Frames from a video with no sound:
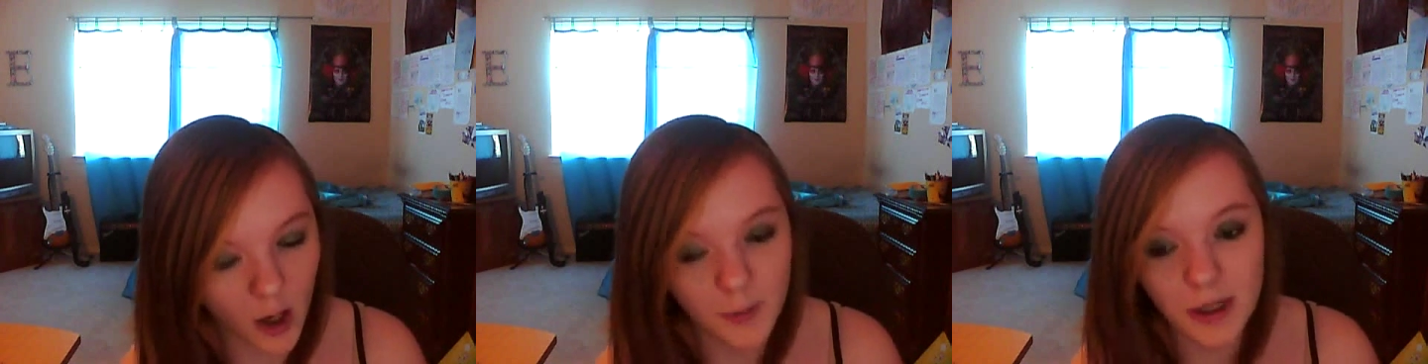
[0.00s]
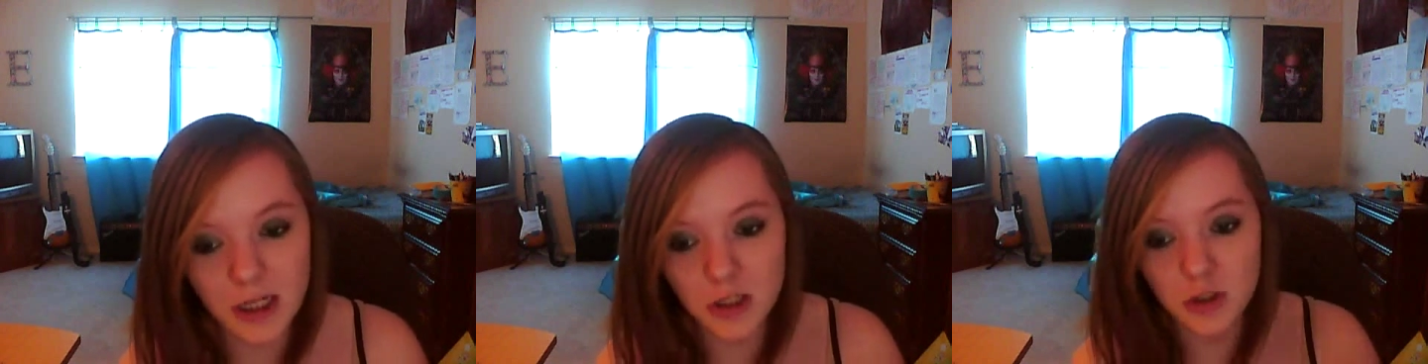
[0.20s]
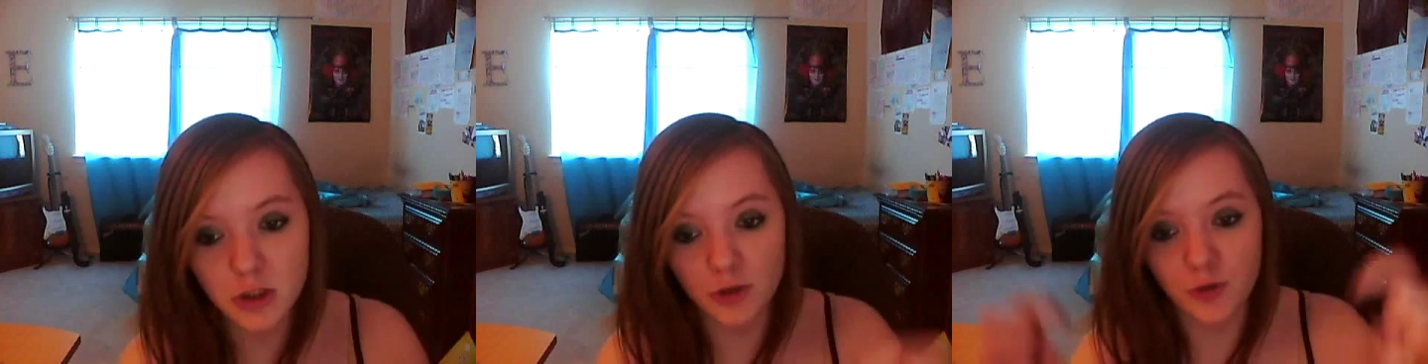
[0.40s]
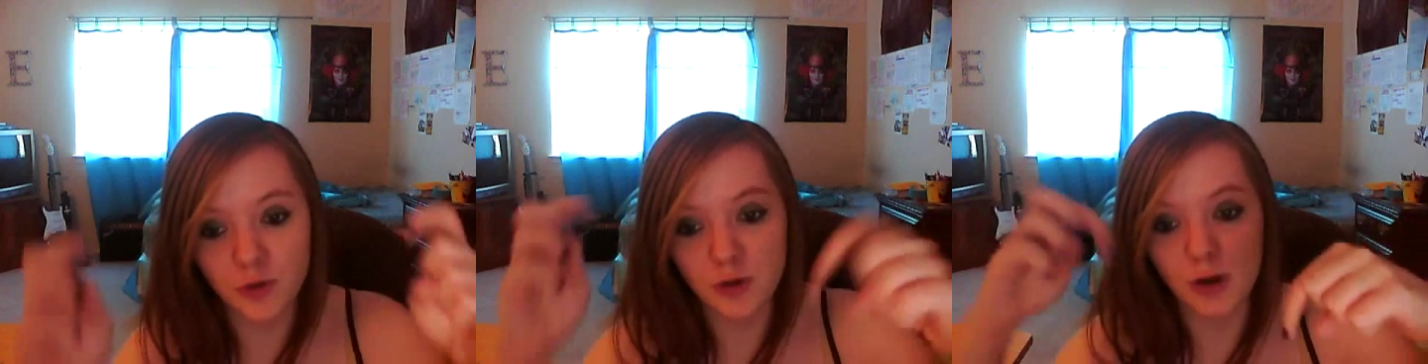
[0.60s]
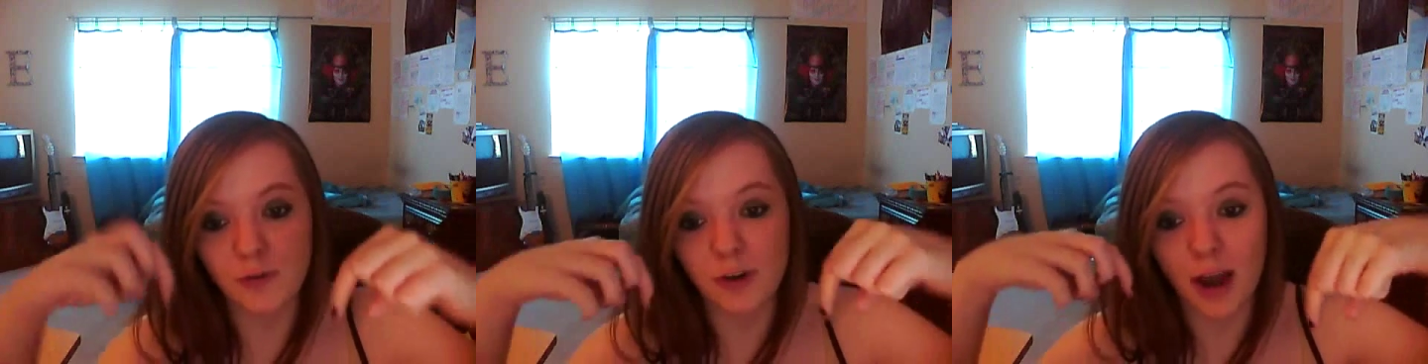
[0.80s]
uh,
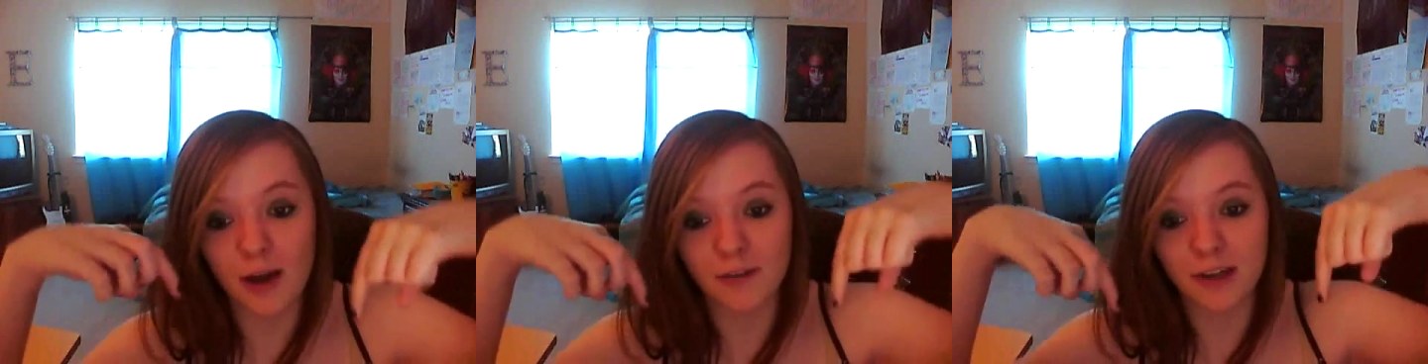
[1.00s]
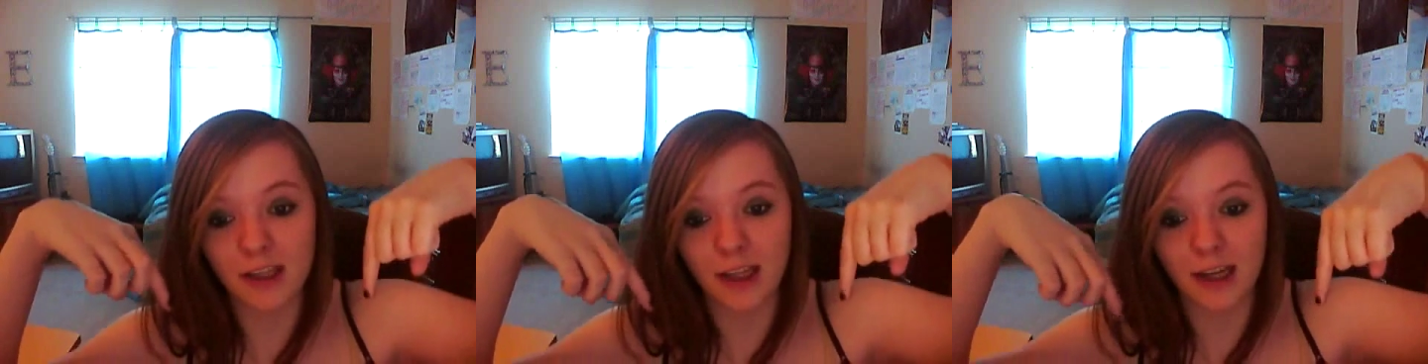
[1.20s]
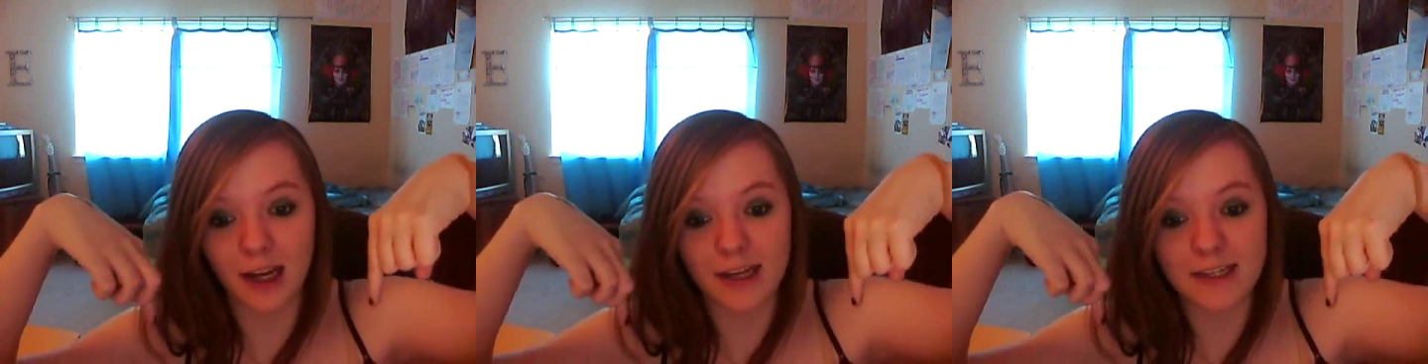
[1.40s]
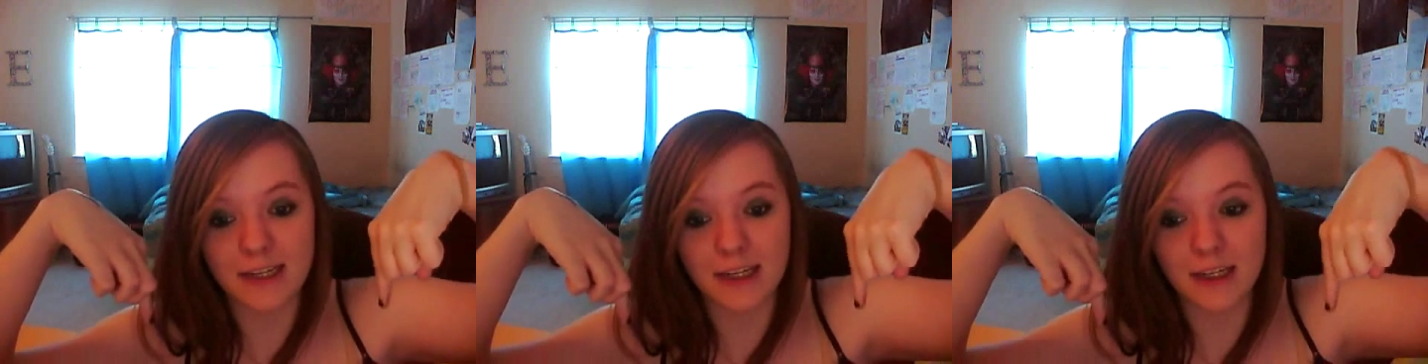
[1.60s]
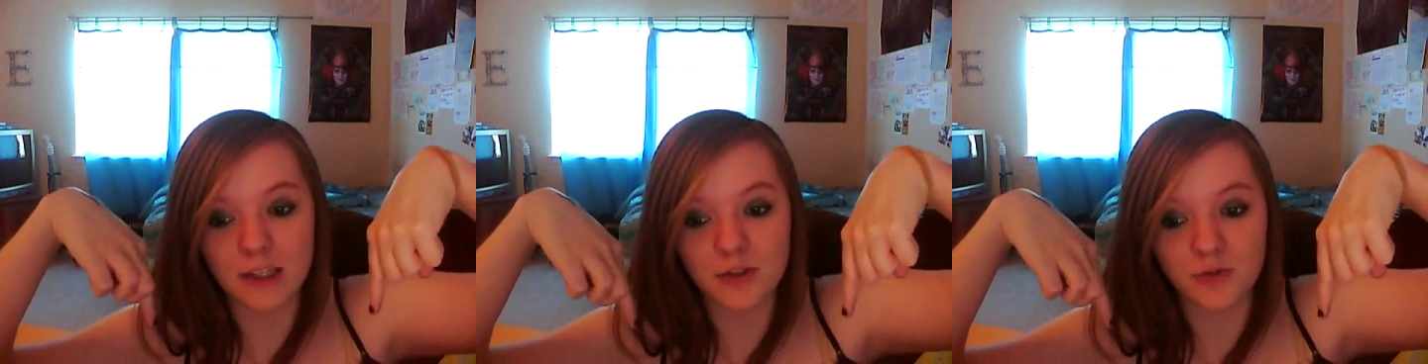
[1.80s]
comment if you
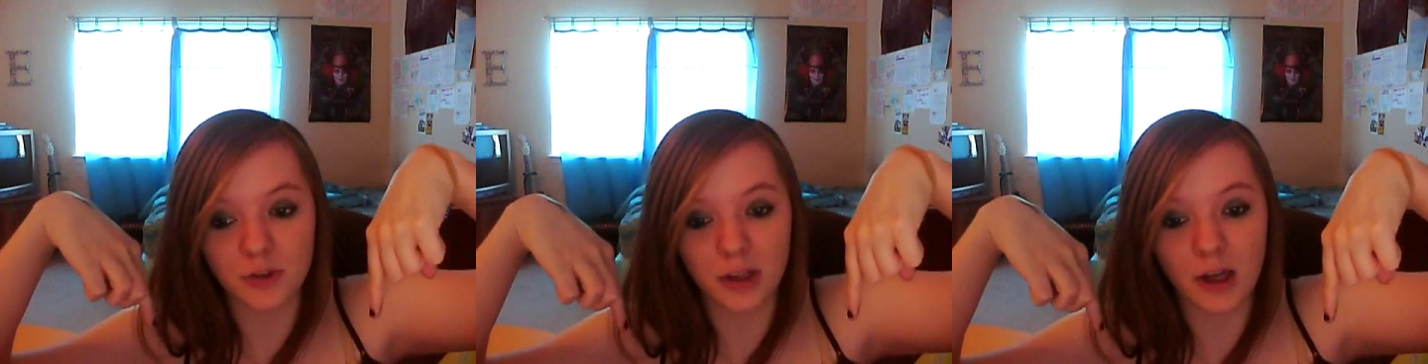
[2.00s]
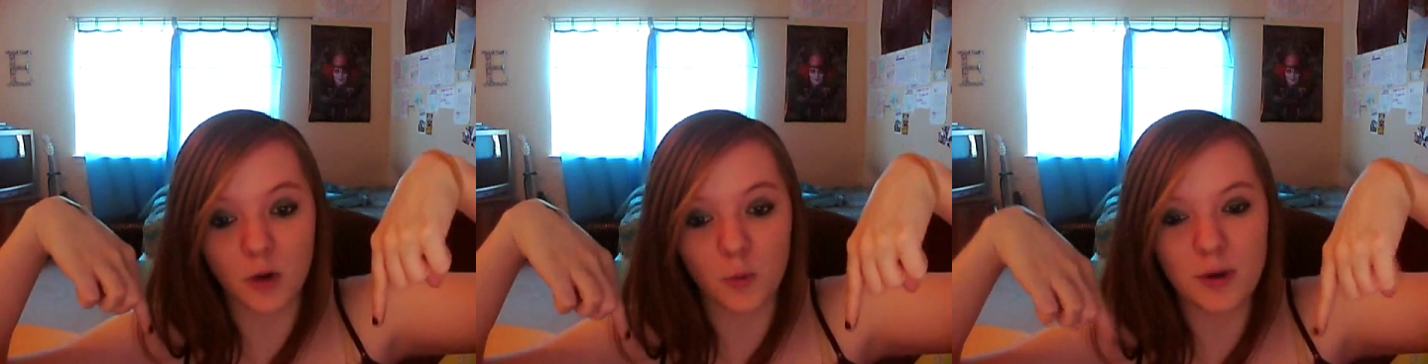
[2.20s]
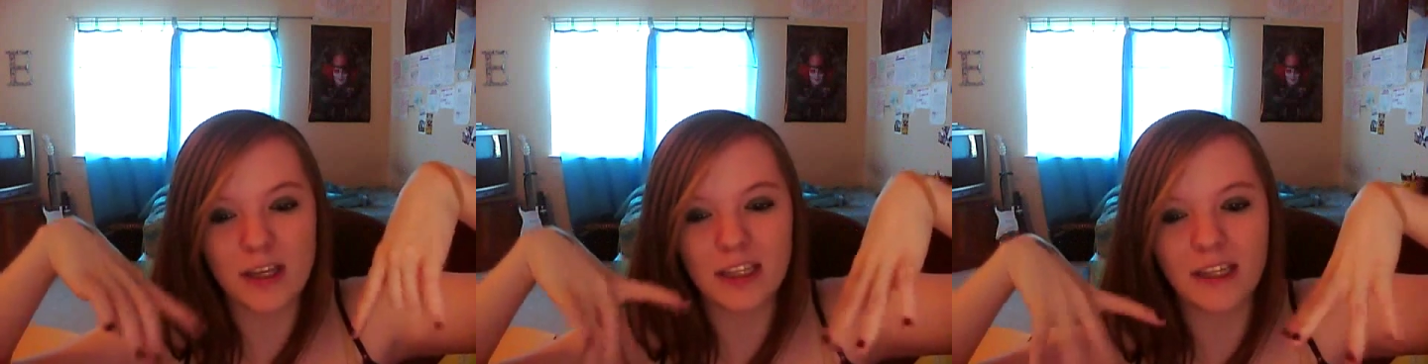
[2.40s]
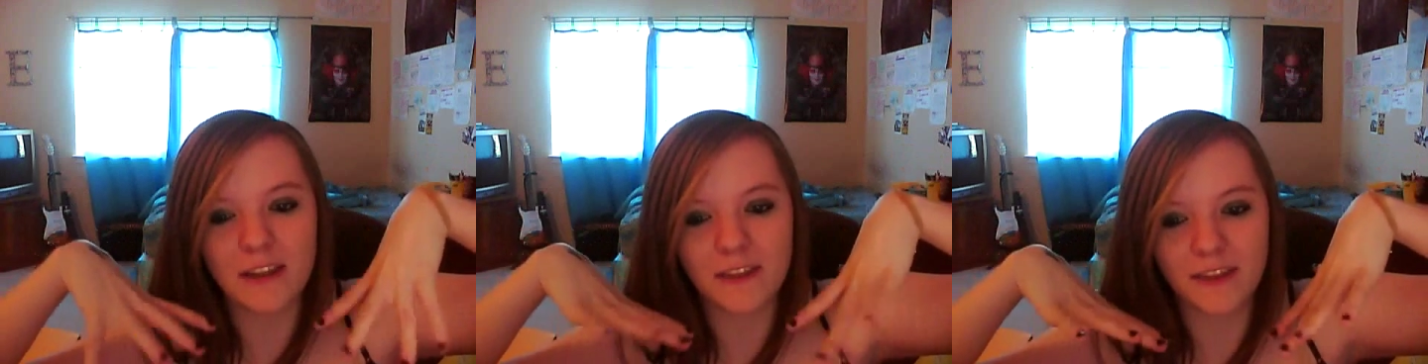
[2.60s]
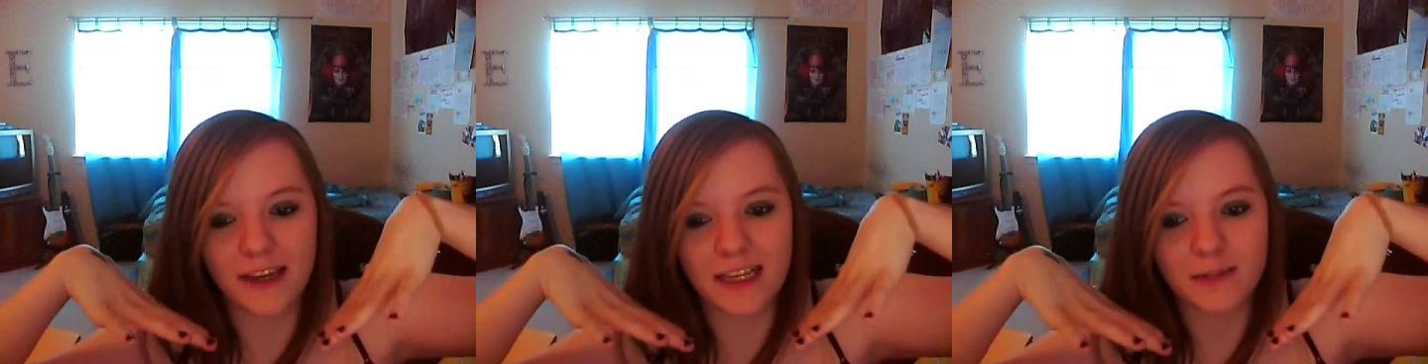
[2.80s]
if you have any like
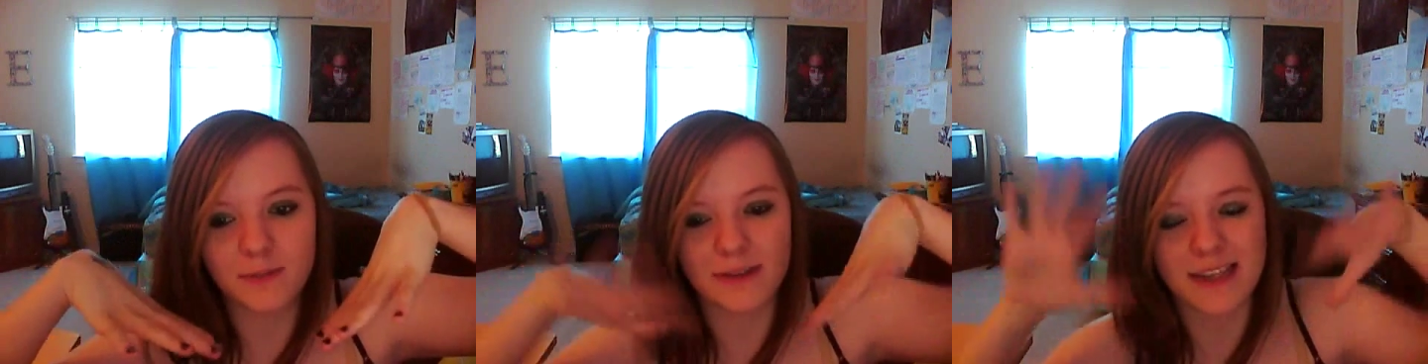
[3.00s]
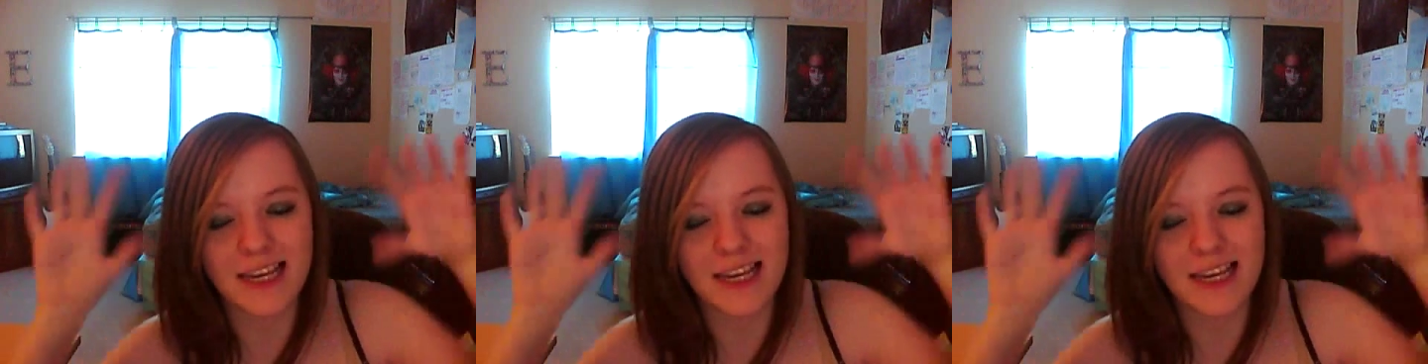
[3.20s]
ideas for like